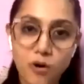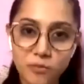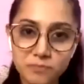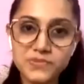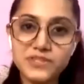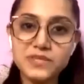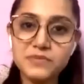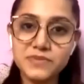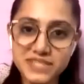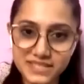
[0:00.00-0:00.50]

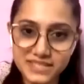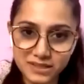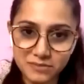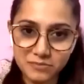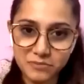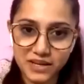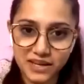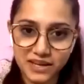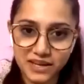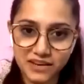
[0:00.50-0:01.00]

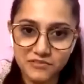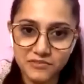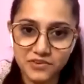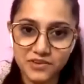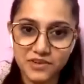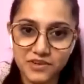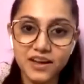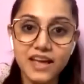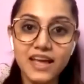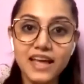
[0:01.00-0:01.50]
optimistic
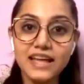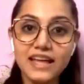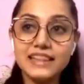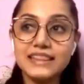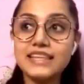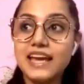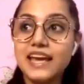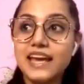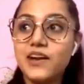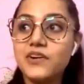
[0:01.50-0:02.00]
behavior
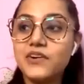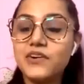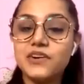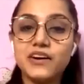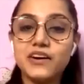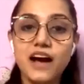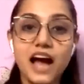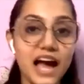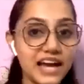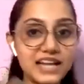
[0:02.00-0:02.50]
their
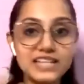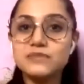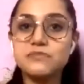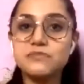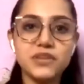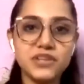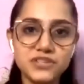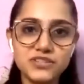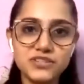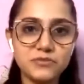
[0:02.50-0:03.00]
uh, high
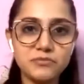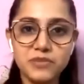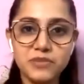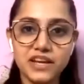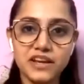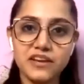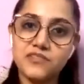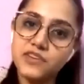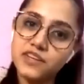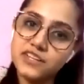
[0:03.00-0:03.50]
spirited
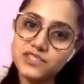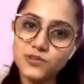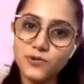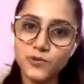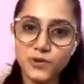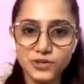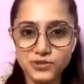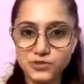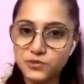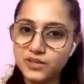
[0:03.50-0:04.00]
behavior is
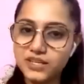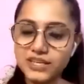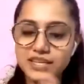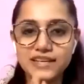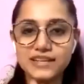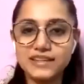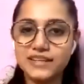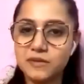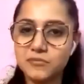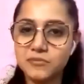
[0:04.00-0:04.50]
going to
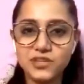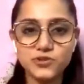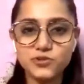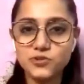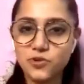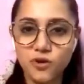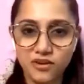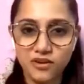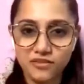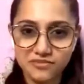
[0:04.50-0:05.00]
lead them
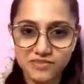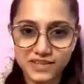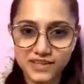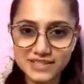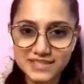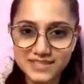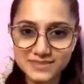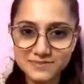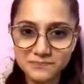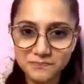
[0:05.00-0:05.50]
into
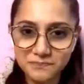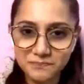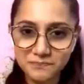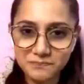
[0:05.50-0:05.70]
conflicts